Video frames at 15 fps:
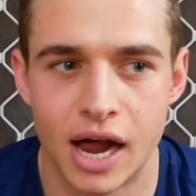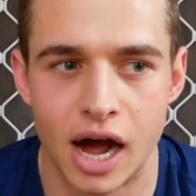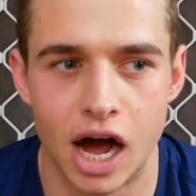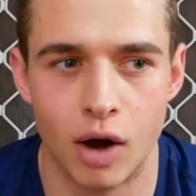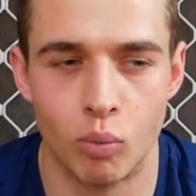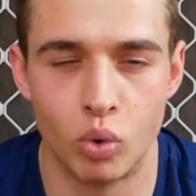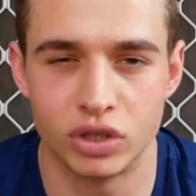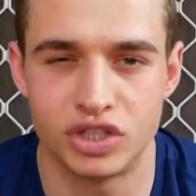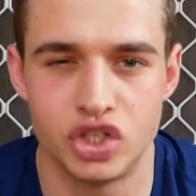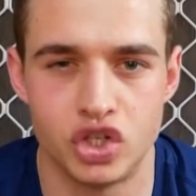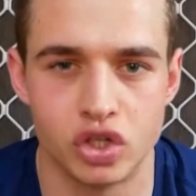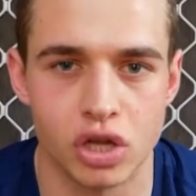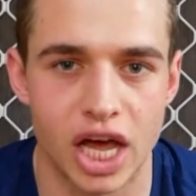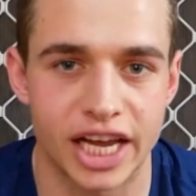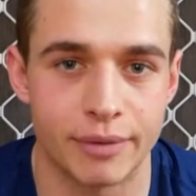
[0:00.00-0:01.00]
What did
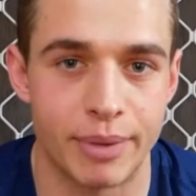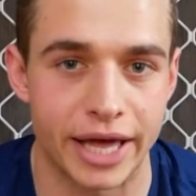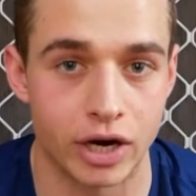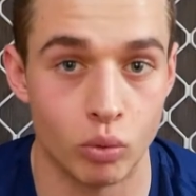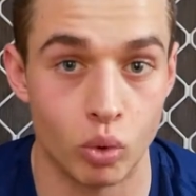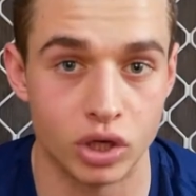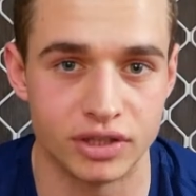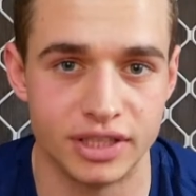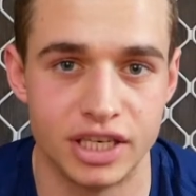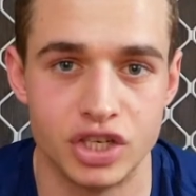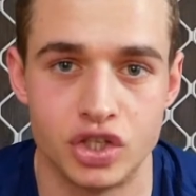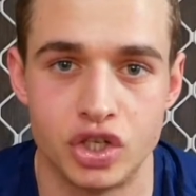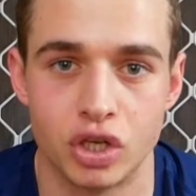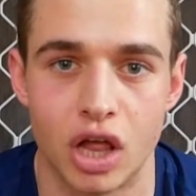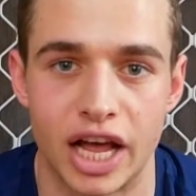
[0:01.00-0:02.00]
you like about it? What
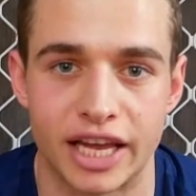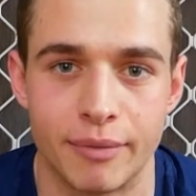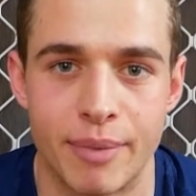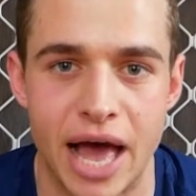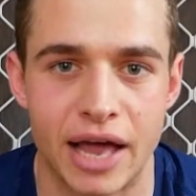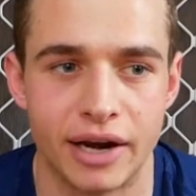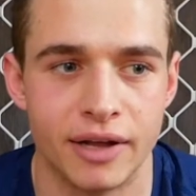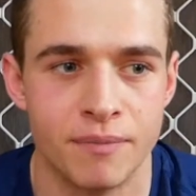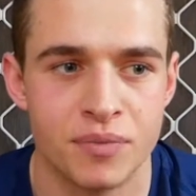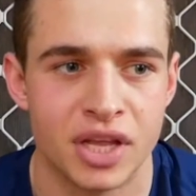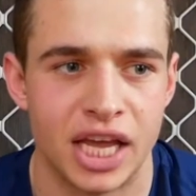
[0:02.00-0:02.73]
didn't you like about it?